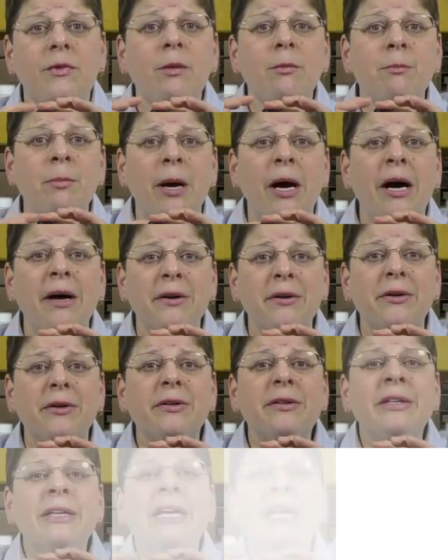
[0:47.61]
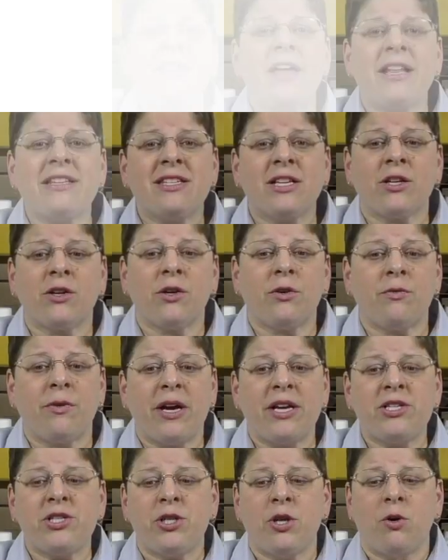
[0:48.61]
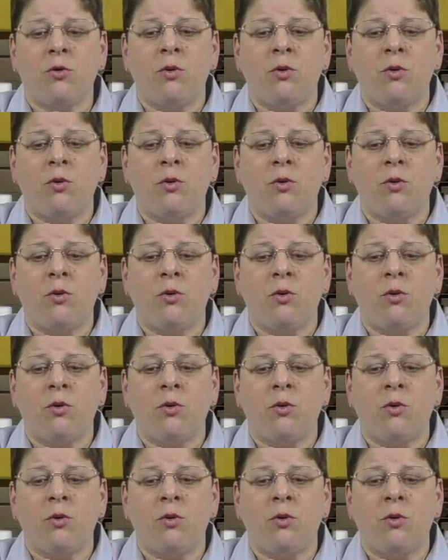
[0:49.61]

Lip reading: bottle. That's a good ratio.